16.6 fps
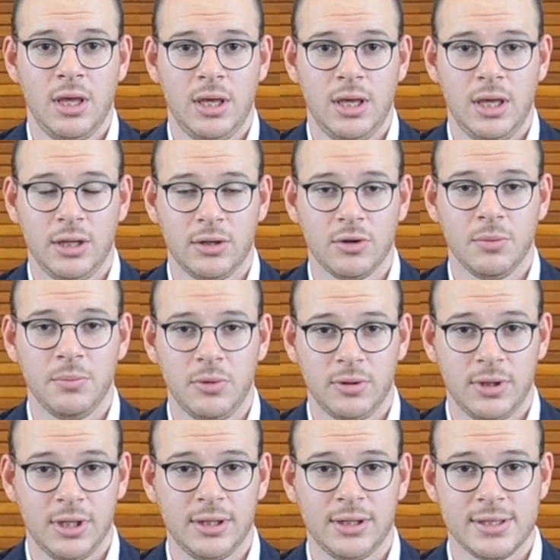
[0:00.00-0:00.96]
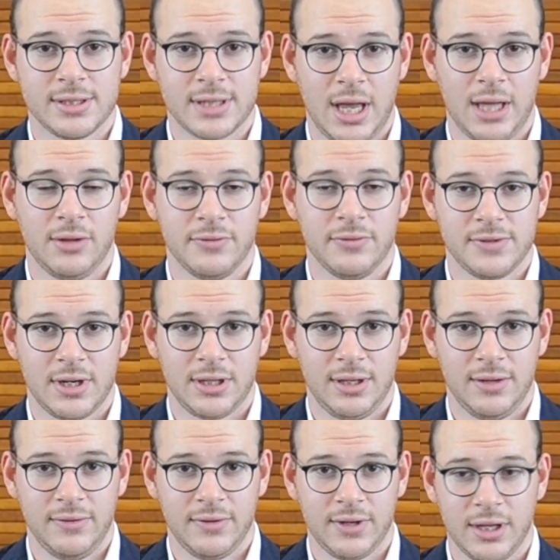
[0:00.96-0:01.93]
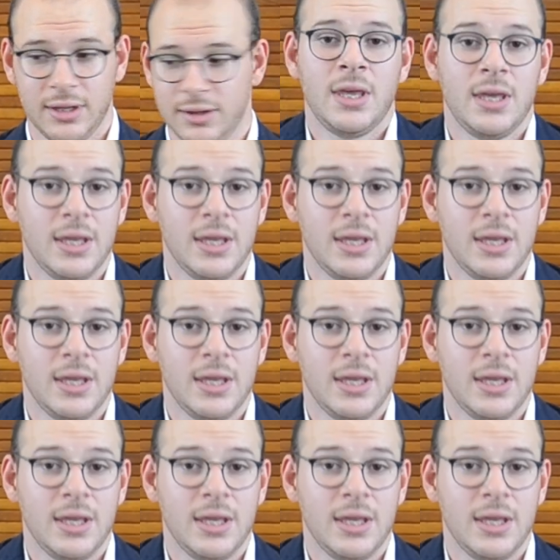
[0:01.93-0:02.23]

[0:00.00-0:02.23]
in computing this kind of certificate.